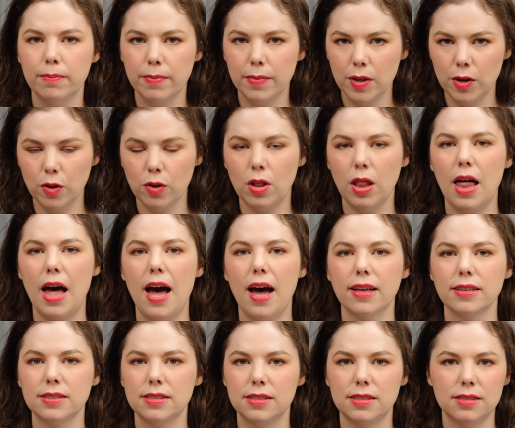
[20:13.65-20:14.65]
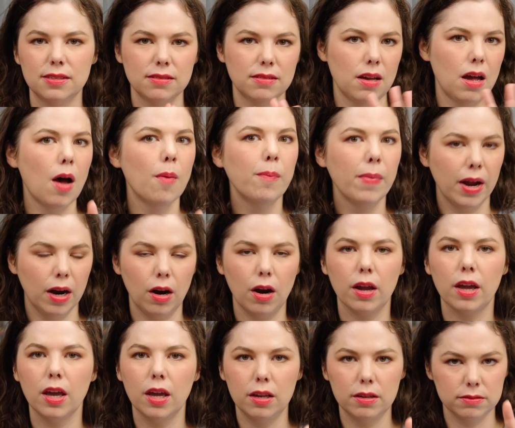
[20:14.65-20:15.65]
middle class
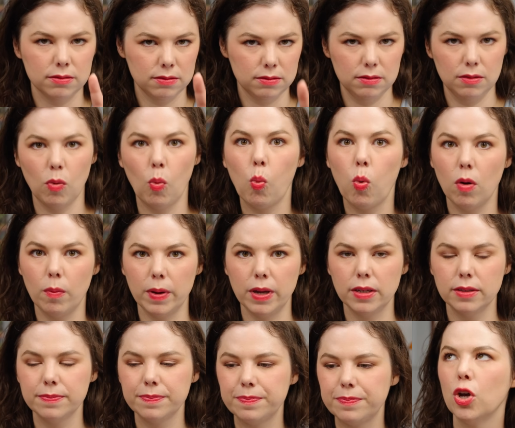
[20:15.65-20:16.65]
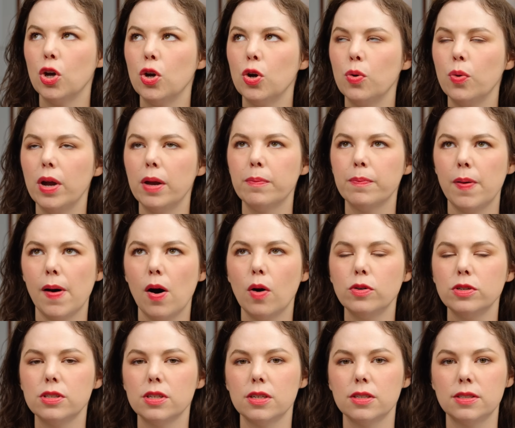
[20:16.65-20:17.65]
American woman who
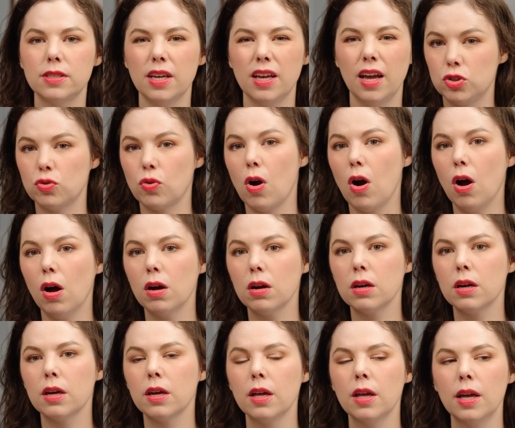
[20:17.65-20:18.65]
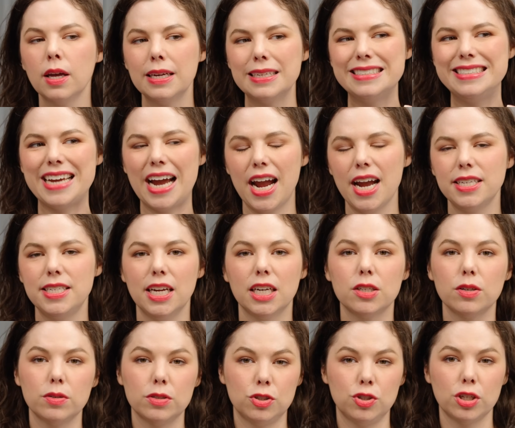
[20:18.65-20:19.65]
imposes strong
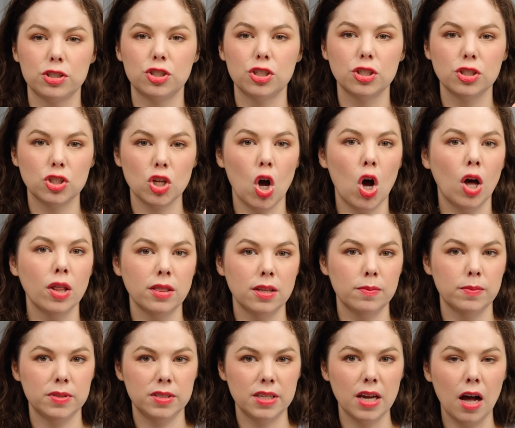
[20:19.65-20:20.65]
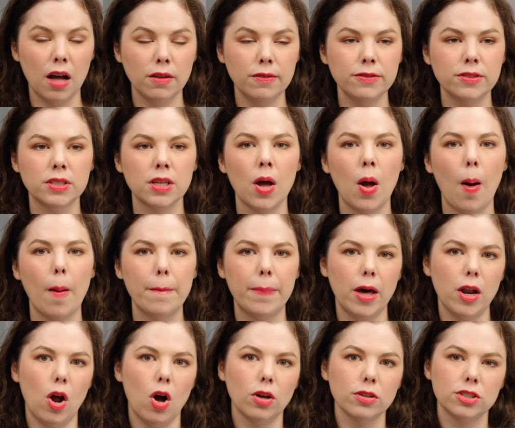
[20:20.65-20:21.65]
dietary restrictions on themselves,
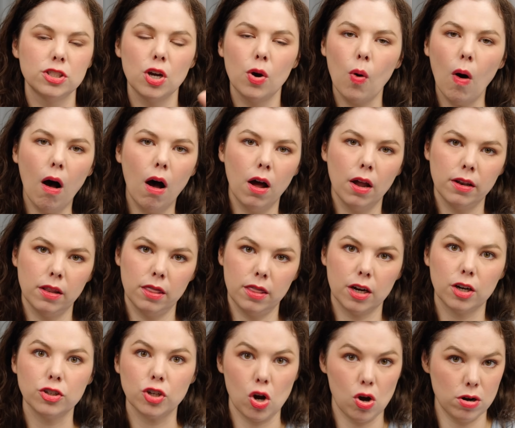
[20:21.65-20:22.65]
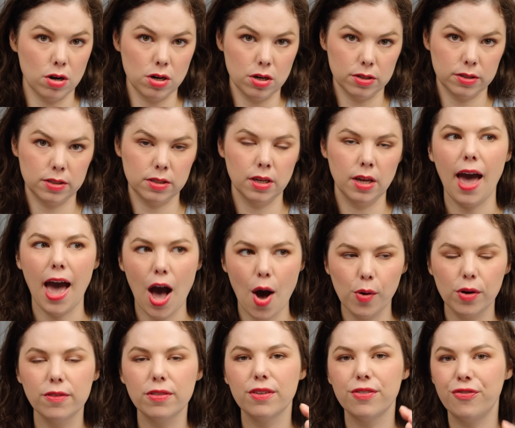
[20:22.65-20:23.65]
but also on their daughters,
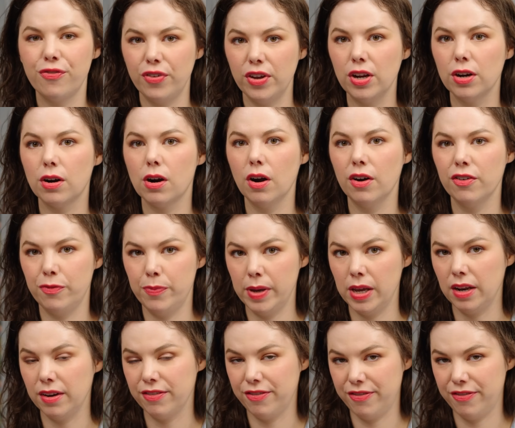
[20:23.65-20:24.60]
out of the fear of being